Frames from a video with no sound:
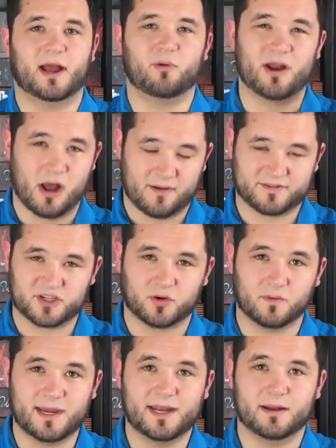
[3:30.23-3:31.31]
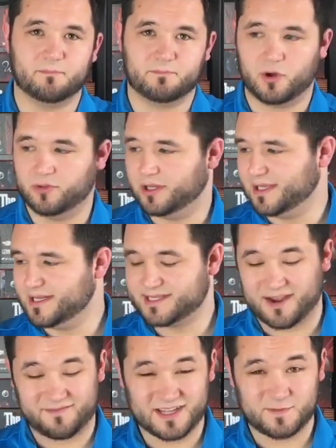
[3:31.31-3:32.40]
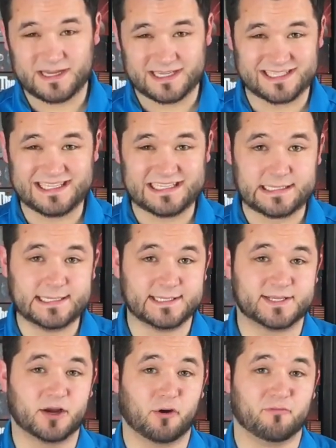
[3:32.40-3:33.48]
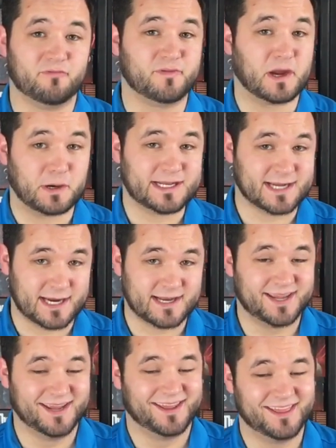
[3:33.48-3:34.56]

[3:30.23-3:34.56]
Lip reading: I went off screen and pulled the lids off. That's because these lids are very tight.